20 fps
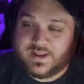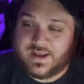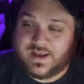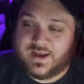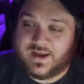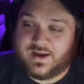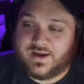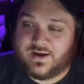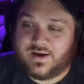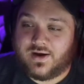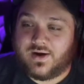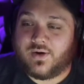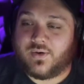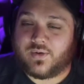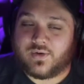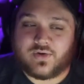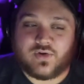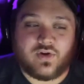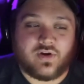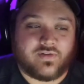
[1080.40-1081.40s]

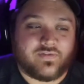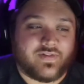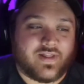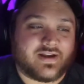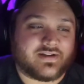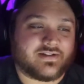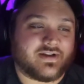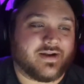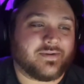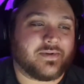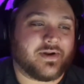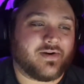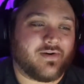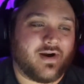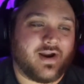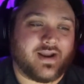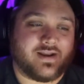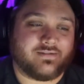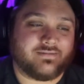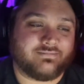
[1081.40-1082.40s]
you're gonna flex on me.
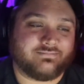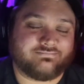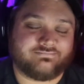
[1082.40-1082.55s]
Great,